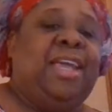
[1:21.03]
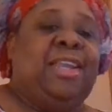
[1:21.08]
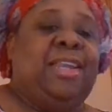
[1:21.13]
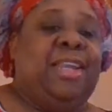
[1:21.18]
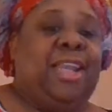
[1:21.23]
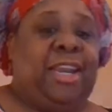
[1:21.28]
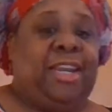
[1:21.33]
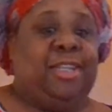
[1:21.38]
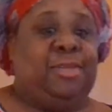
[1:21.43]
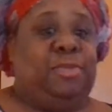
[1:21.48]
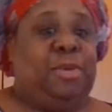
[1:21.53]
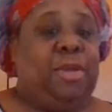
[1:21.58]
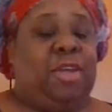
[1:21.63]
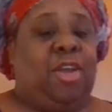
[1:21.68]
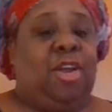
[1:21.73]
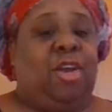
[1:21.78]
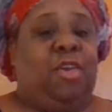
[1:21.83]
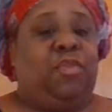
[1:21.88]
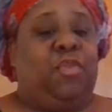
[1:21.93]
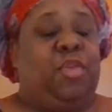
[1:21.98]
ladies, be
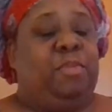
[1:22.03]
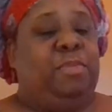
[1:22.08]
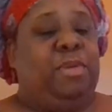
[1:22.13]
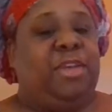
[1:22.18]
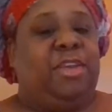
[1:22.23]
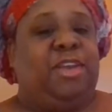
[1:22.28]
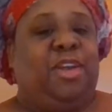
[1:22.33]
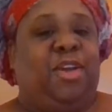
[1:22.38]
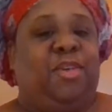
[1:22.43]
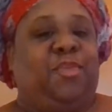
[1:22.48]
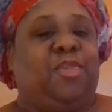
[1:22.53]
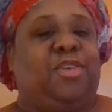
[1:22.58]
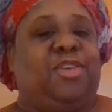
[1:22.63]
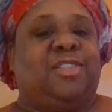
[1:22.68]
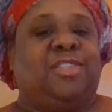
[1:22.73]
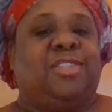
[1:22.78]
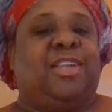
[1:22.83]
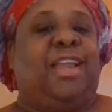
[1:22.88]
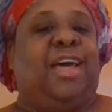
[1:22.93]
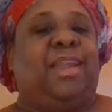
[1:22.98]
careful,
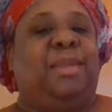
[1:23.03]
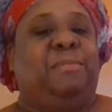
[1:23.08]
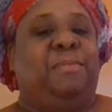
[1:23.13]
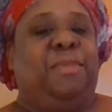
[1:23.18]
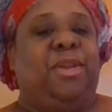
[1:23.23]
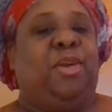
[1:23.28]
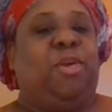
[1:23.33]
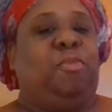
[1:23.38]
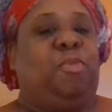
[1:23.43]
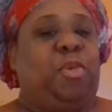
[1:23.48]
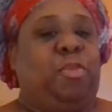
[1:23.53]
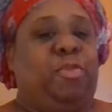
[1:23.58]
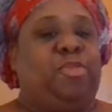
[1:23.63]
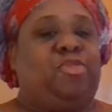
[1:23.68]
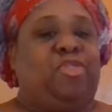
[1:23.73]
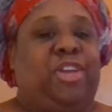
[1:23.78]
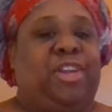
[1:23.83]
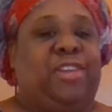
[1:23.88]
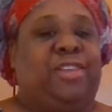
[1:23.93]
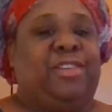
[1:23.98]
because a lot of men are
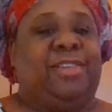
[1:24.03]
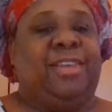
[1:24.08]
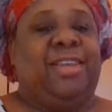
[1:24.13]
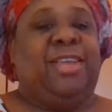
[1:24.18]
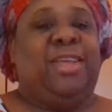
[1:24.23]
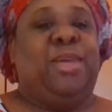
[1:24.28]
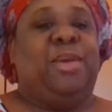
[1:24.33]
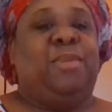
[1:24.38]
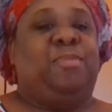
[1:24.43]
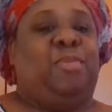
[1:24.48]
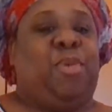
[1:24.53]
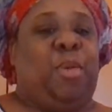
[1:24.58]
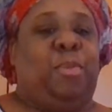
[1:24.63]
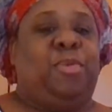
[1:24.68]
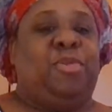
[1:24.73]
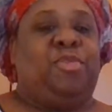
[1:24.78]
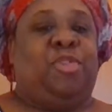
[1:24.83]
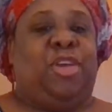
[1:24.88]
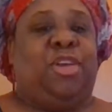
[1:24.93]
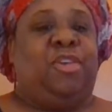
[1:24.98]
perpetrating
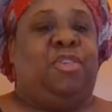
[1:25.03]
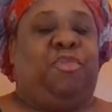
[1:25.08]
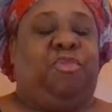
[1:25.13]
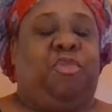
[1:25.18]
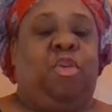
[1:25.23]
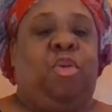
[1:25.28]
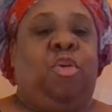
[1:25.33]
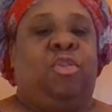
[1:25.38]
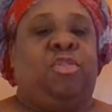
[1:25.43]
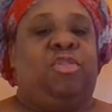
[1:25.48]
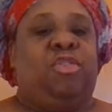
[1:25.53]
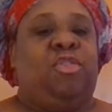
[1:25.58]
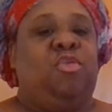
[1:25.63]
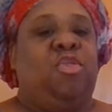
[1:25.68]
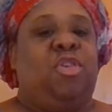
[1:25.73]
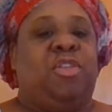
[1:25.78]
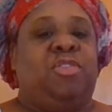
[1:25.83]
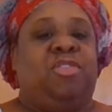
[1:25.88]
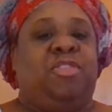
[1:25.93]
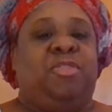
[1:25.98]
the fraud. So
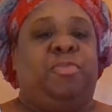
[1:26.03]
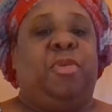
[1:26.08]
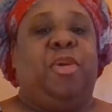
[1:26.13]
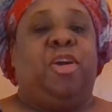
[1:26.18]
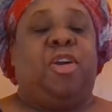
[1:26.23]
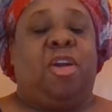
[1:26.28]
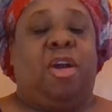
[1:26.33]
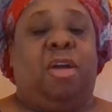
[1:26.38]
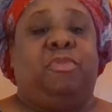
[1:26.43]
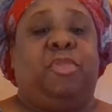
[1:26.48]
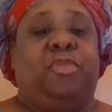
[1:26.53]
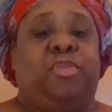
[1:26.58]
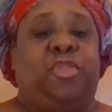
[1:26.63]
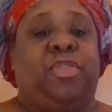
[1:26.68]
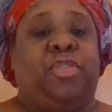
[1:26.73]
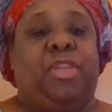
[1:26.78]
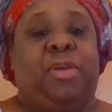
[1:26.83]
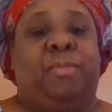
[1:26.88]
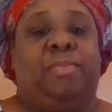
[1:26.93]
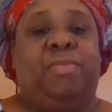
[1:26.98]
you can just be a cover
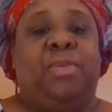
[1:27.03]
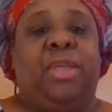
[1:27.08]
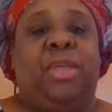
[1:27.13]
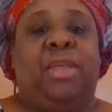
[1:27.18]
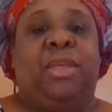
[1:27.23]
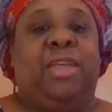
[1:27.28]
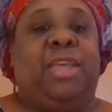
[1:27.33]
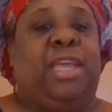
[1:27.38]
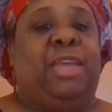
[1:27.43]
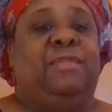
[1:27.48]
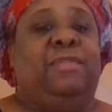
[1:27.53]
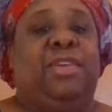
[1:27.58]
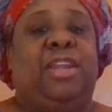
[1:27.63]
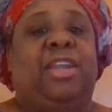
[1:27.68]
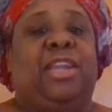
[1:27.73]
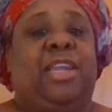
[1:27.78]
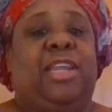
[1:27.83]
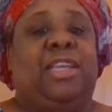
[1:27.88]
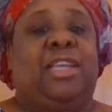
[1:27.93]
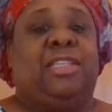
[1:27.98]
for them. Even
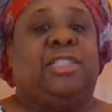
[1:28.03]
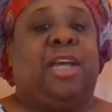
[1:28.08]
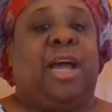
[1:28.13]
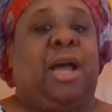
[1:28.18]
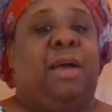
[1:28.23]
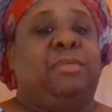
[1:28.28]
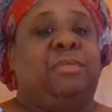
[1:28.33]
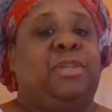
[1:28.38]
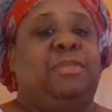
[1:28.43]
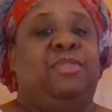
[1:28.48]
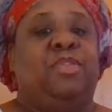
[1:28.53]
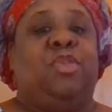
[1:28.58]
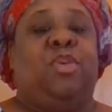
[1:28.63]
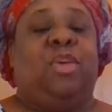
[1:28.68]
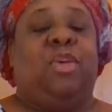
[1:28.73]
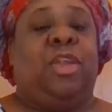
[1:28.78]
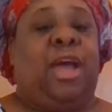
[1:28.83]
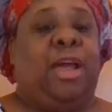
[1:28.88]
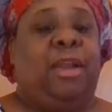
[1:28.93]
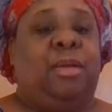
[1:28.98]
in these times, even
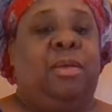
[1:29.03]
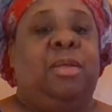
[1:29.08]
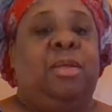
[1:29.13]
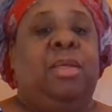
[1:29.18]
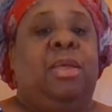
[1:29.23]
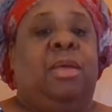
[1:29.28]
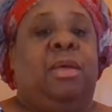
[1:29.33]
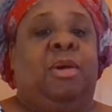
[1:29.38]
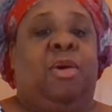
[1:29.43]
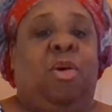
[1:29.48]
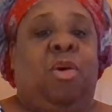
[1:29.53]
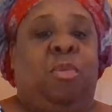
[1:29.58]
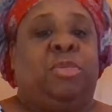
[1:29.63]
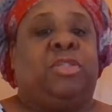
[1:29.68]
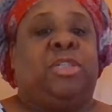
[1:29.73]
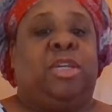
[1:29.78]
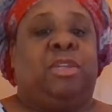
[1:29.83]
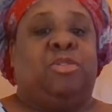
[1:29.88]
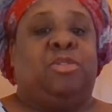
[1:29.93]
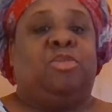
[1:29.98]
though a lot of
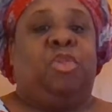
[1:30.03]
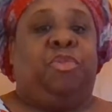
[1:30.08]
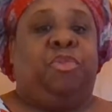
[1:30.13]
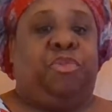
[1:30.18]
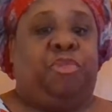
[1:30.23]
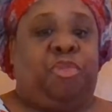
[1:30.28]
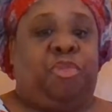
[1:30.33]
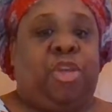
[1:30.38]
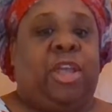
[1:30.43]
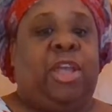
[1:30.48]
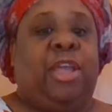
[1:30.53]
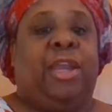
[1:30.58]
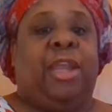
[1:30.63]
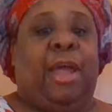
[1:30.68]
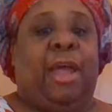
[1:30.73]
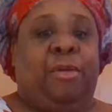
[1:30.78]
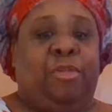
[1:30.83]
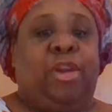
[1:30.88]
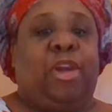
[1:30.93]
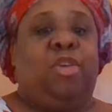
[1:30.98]
homosexuals are free and
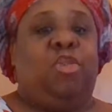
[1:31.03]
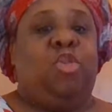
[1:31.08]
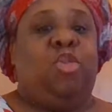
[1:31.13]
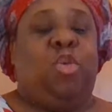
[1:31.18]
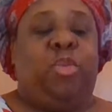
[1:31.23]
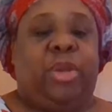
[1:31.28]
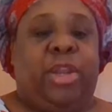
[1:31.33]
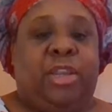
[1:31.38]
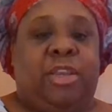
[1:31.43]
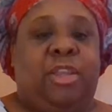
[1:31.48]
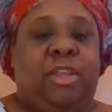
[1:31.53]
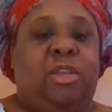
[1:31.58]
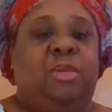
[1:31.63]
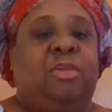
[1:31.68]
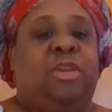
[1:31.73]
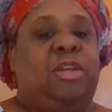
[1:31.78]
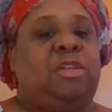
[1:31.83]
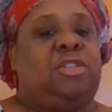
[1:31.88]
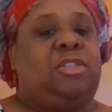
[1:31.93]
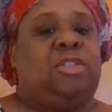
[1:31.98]
out there doing what they
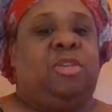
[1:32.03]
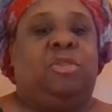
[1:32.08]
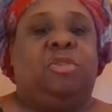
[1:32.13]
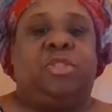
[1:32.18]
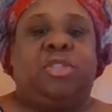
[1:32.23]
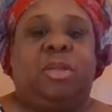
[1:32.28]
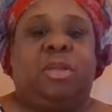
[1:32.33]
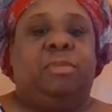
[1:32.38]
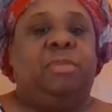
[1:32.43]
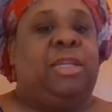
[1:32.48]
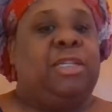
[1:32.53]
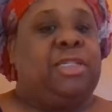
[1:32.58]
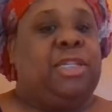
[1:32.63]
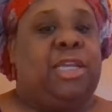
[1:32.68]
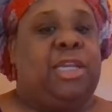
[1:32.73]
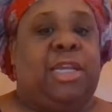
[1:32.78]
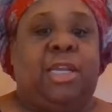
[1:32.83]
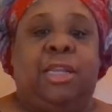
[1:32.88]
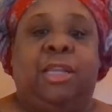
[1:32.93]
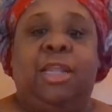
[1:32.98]
do, there's still some that's
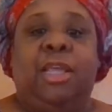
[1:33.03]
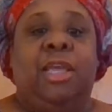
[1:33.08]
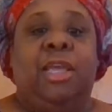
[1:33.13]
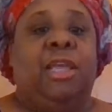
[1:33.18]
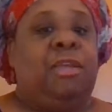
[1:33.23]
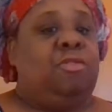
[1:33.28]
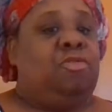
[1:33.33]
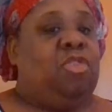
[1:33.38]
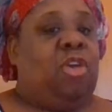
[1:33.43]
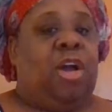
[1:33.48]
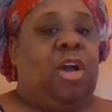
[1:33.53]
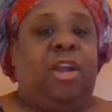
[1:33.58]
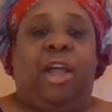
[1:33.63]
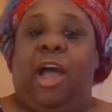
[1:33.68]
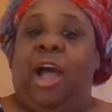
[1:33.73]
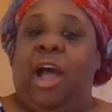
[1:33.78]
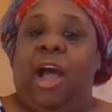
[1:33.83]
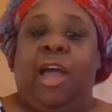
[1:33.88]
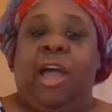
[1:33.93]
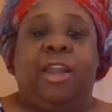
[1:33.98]
hid trying to
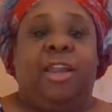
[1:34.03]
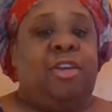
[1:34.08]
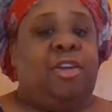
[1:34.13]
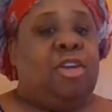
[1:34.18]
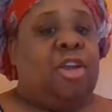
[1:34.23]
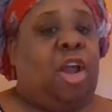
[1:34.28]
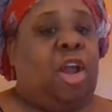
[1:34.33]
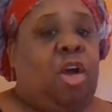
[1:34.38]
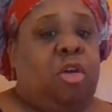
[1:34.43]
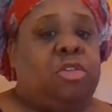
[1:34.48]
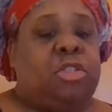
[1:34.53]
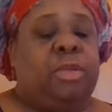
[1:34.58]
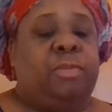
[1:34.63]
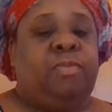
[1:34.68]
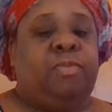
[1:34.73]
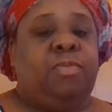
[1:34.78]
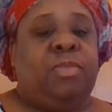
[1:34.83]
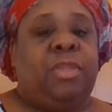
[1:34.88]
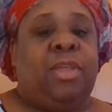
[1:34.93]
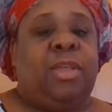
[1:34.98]
hide in the
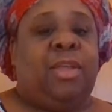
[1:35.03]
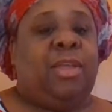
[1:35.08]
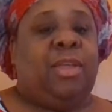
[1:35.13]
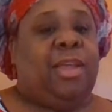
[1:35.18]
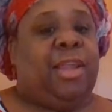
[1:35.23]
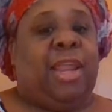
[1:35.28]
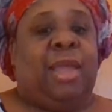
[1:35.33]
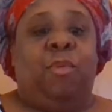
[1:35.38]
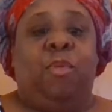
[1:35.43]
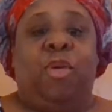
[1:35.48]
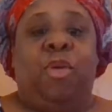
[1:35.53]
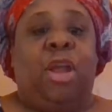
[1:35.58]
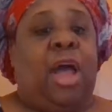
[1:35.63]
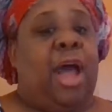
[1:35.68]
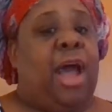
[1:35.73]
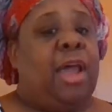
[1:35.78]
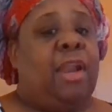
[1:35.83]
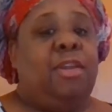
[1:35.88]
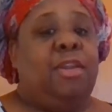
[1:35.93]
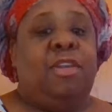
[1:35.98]
closet. And they want to
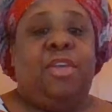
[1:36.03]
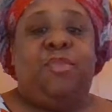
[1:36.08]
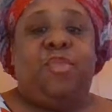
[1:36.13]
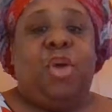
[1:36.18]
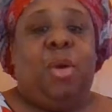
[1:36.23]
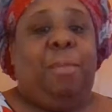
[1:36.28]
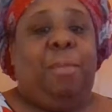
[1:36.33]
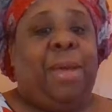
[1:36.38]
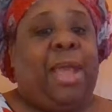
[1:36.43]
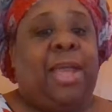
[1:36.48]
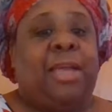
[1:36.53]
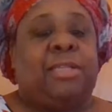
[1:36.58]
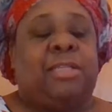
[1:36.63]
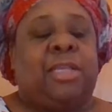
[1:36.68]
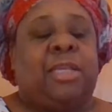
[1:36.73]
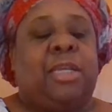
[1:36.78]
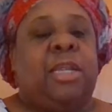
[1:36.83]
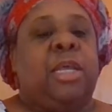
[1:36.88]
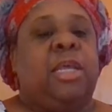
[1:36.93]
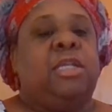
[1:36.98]
hide underneath your
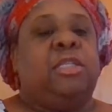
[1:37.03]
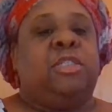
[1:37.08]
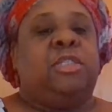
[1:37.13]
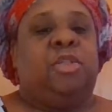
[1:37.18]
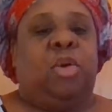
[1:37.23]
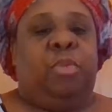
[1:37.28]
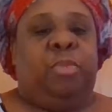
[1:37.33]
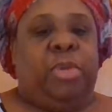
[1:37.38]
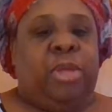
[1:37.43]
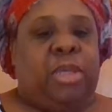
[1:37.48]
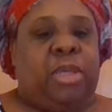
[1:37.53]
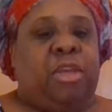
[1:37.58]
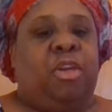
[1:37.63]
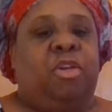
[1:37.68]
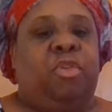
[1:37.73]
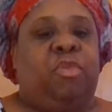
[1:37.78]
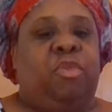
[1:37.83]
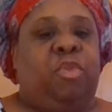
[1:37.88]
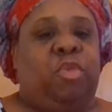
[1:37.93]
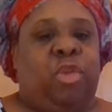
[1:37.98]
basket. So be
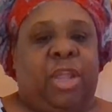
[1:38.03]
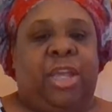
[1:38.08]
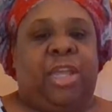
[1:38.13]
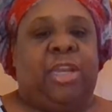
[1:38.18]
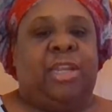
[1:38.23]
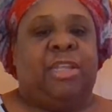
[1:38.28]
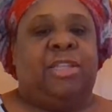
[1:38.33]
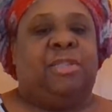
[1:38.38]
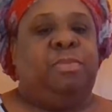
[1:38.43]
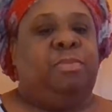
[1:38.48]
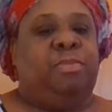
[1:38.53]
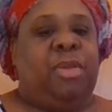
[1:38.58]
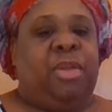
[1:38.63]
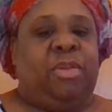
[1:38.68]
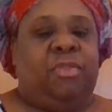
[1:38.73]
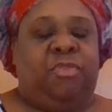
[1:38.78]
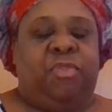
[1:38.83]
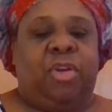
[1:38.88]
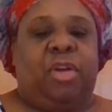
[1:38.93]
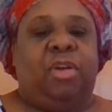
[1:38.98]
careful, ladies.
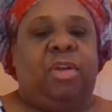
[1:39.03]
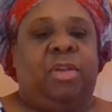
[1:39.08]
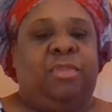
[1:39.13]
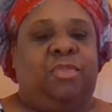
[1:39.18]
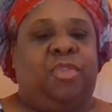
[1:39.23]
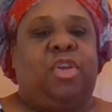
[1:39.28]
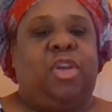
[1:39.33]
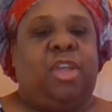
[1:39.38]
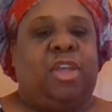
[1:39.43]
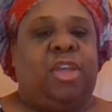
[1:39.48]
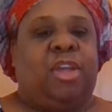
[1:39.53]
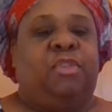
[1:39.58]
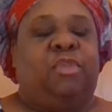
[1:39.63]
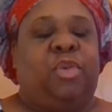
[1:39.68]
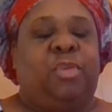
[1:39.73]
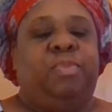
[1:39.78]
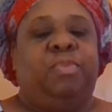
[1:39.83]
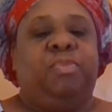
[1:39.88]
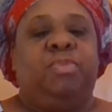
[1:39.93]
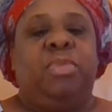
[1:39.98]
Be very, very
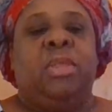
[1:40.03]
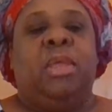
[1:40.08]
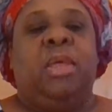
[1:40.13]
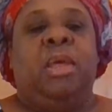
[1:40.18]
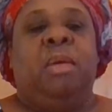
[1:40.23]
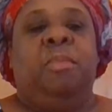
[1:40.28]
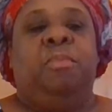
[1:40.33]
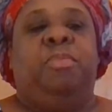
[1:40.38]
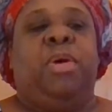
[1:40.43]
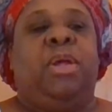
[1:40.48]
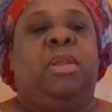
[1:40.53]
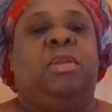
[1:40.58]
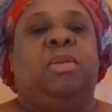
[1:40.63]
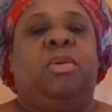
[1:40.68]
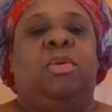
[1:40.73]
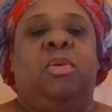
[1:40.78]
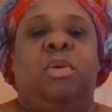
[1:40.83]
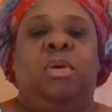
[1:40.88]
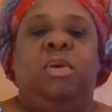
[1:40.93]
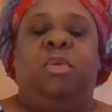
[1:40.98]
careful. But
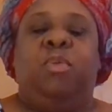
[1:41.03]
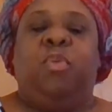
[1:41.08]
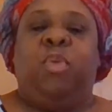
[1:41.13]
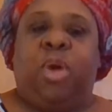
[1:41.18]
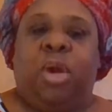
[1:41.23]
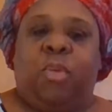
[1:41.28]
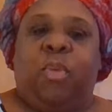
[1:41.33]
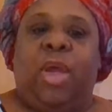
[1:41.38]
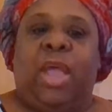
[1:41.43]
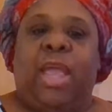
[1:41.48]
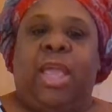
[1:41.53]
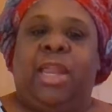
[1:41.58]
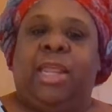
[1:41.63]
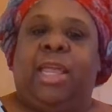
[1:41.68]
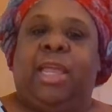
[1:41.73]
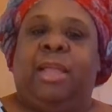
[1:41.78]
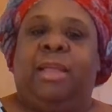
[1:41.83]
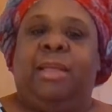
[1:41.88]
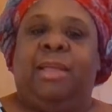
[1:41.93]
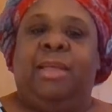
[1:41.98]
we're
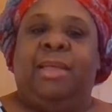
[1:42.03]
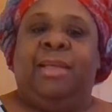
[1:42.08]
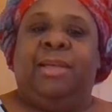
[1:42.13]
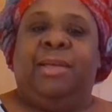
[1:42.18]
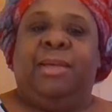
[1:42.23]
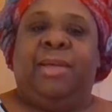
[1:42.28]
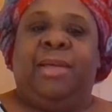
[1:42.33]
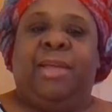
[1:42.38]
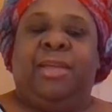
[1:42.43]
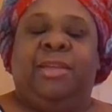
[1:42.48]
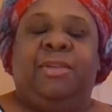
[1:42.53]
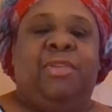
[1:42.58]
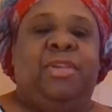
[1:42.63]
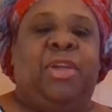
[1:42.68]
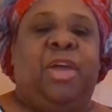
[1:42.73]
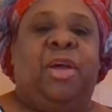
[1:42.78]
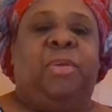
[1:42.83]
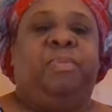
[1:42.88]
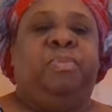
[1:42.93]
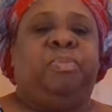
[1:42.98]
waiting. You
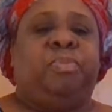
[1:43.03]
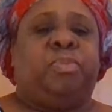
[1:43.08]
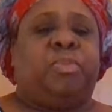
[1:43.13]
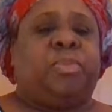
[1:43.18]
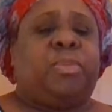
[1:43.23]
know,